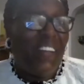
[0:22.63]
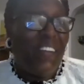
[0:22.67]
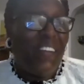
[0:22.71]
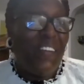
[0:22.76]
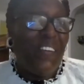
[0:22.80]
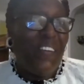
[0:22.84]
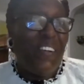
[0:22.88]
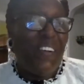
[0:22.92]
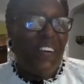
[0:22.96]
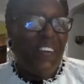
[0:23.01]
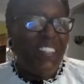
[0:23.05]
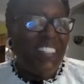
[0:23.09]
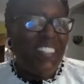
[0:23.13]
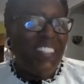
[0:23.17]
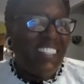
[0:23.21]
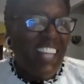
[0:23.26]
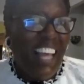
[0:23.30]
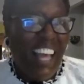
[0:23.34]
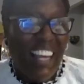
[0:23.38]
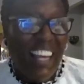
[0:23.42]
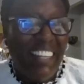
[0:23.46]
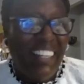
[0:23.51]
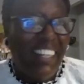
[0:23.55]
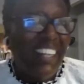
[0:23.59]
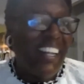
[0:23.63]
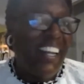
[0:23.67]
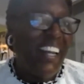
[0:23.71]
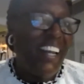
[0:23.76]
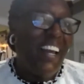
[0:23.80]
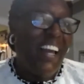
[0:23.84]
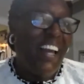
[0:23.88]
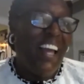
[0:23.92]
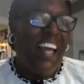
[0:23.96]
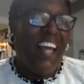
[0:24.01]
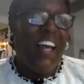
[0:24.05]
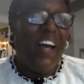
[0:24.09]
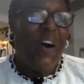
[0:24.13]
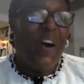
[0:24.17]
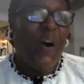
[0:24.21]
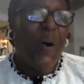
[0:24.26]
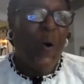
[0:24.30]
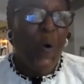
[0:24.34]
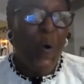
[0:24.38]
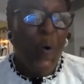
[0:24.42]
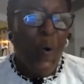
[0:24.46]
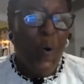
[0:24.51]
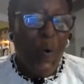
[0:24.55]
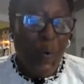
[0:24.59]
It's not the
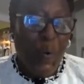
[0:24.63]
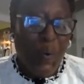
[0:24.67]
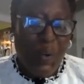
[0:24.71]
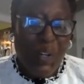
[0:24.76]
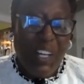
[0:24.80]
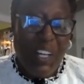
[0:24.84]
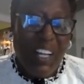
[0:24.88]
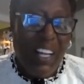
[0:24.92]
old,